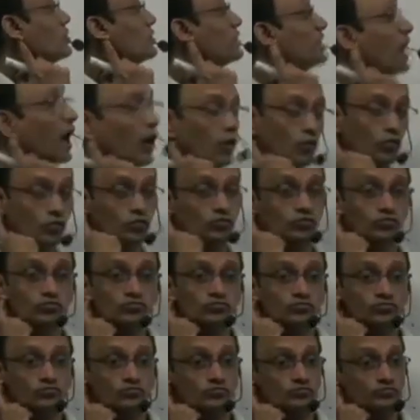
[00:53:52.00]
Now,
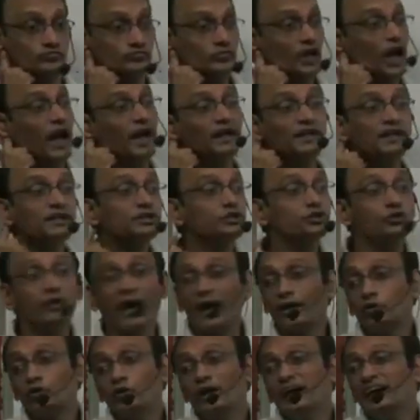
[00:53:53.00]
I need to
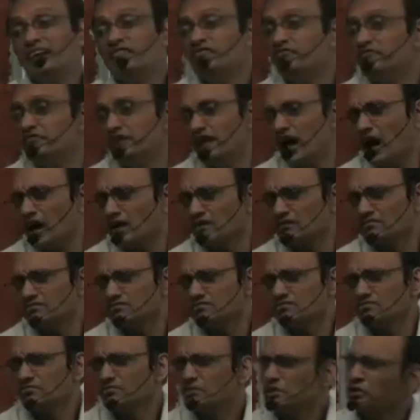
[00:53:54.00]
calculate VR.
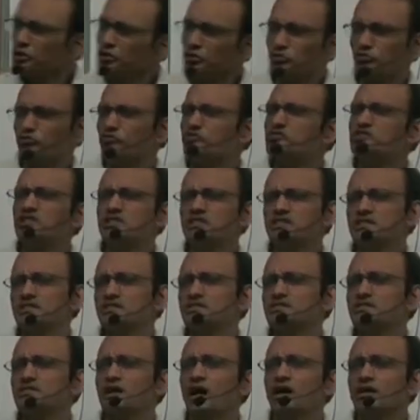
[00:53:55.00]
The physics
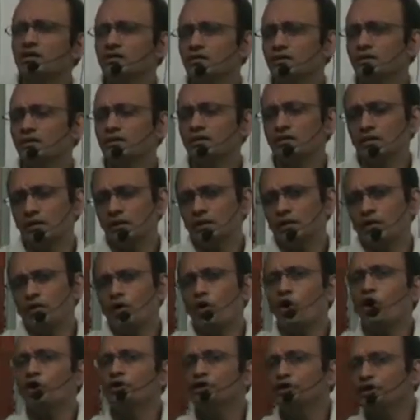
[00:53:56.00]
is done.
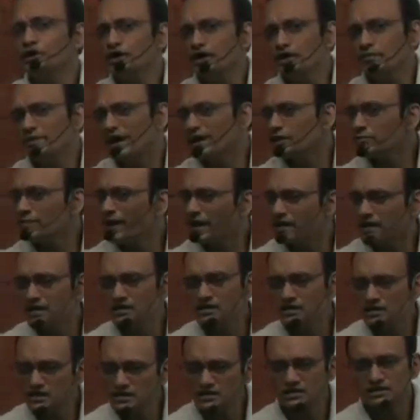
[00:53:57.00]
Ordinary
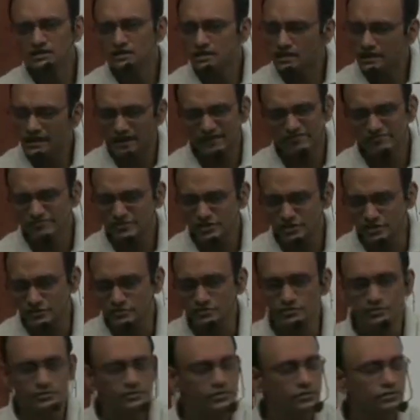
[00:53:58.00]
mathematics is left
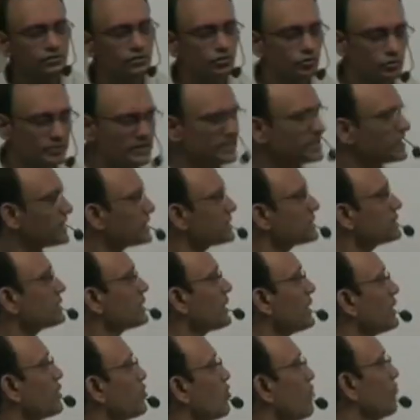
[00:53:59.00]
here to be taken
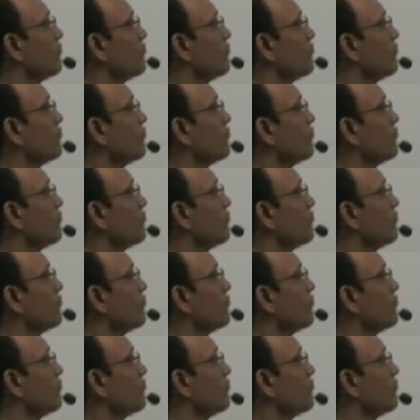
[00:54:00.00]
care